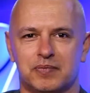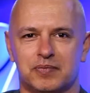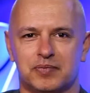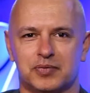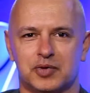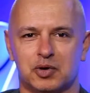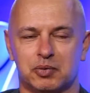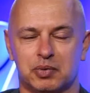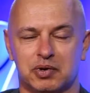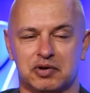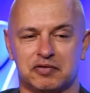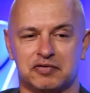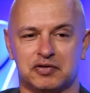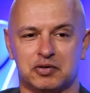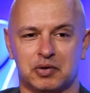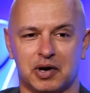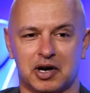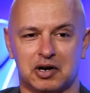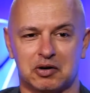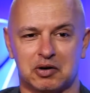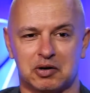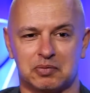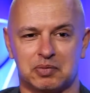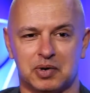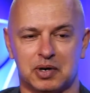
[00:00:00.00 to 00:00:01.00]
there'll be a few
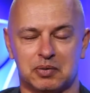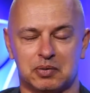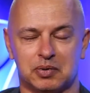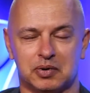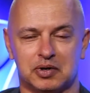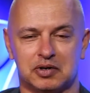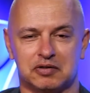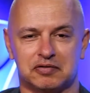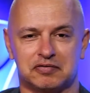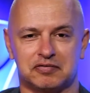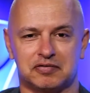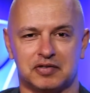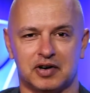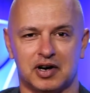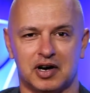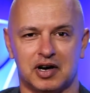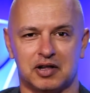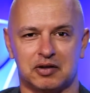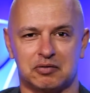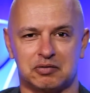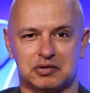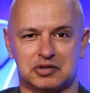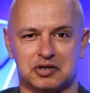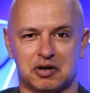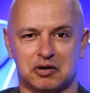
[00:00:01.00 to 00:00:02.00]
angry people if
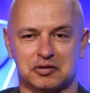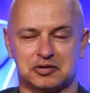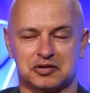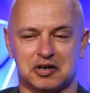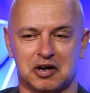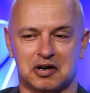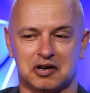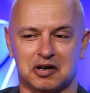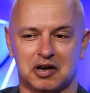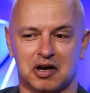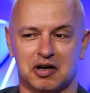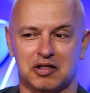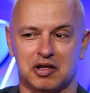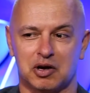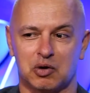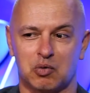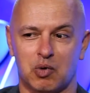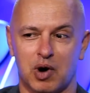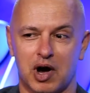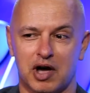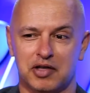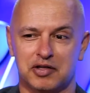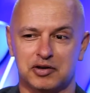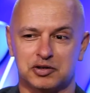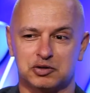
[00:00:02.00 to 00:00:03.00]
the results don't go their
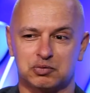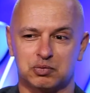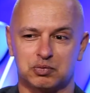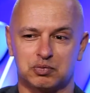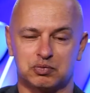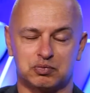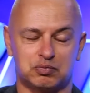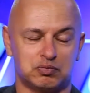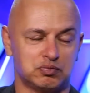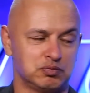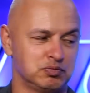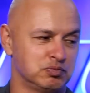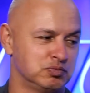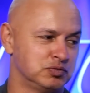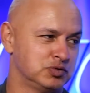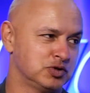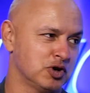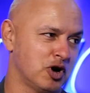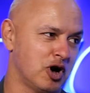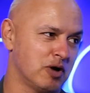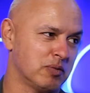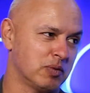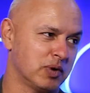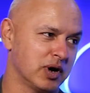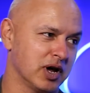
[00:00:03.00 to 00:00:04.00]
way this
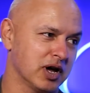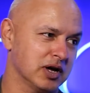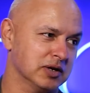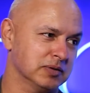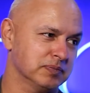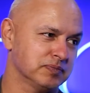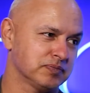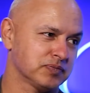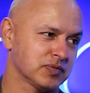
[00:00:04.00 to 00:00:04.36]
time around.